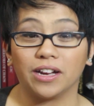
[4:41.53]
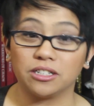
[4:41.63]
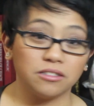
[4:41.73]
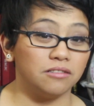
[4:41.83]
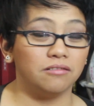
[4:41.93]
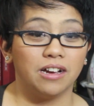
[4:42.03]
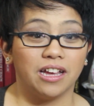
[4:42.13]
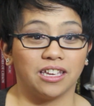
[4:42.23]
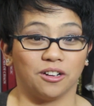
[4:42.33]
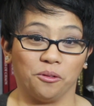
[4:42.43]
if I do,
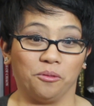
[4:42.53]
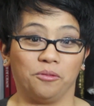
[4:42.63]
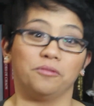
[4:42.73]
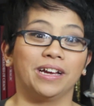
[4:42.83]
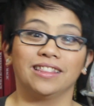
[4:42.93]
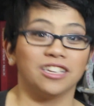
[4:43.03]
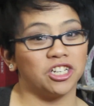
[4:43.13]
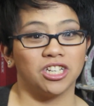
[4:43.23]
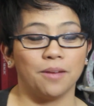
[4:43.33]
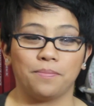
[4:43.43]
you know, win
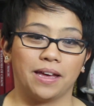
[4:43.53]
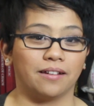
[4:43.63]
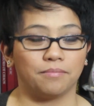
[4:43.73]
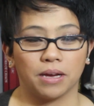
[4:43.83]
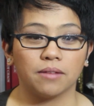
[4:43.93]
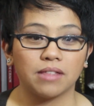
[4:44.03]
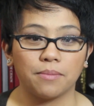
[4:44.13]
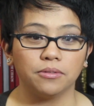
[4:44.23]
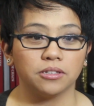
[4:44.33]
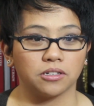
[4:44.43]
this ship and pick up
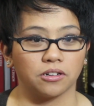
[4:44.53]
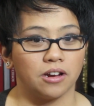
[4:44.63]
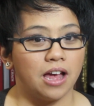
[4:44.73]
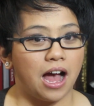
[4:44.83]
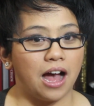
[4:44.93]
that booster.